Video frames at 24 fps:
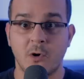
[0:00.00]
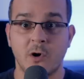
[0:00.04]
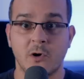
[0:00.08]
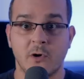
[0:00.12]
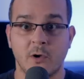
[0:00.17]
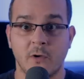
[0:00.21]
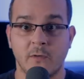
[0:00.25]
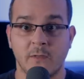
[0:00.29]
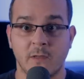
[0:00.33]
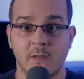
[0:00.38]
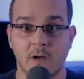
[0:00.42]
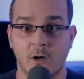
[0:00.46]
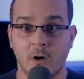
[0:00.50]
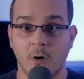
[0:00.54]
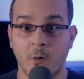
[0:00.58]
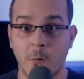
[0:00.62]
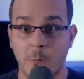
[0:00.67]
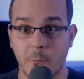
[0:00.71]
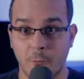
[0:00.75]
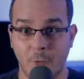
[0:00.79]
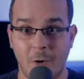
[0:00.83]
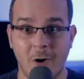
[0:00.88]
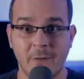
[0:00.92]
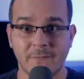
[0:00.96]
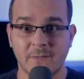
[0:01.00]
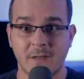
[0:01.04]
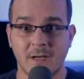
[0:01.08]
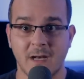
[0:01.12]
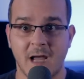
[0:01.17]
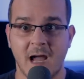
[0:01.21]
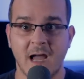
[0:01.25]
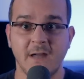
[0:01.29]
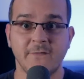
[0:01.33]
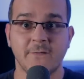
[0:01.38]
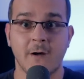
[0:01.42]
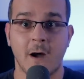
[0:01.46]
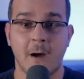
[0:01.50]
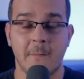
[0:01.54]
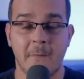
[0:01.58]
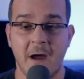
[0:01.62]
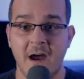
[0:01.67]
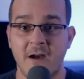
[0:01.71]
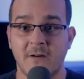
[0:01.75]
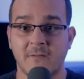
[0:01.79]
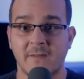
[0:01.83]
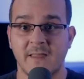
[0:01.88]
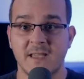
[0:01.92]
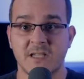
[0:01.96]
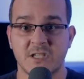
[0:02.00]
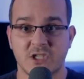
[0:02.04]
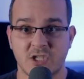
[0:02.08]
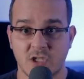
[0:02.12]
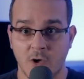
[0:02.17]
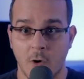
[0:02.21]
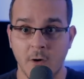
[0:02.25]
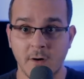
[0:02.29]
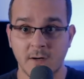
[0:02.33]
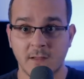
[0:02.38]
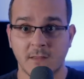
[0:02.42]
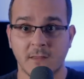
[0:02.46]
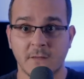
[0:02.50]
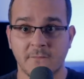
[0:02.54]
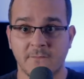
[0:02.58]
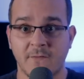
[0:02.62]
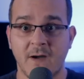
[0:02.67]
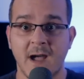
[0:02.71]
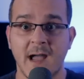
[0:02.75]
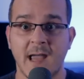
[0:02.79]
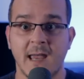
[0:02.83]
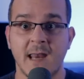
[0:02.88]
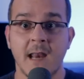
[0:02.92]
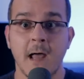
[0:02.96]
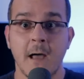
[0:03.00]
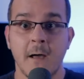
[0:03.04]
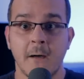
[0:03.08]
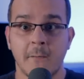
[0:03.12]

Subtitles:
murder. The girl brought the knife, apparently started the fight,